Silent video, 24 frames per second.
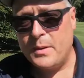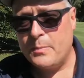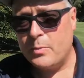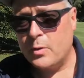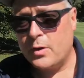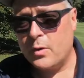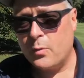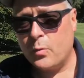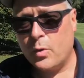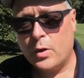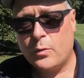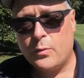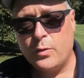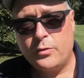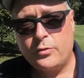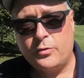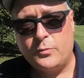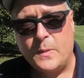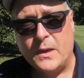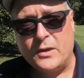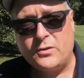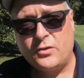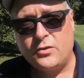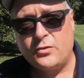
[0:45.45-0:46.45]
people can work with
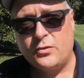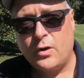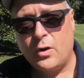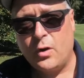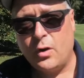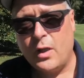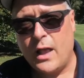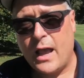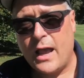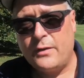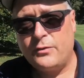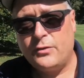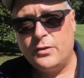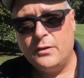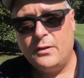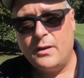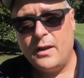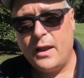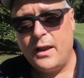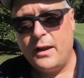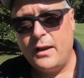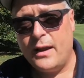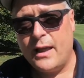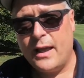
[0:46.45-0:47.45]
asbestos their whole lives and,
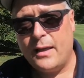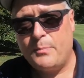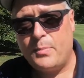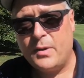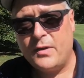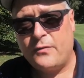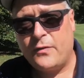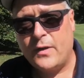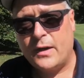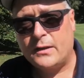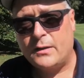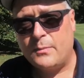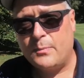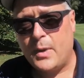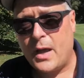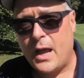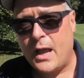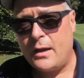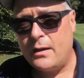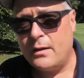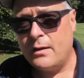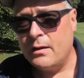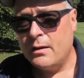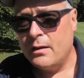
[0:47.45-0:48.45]
and not be affected
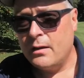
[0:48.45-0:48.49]
by it.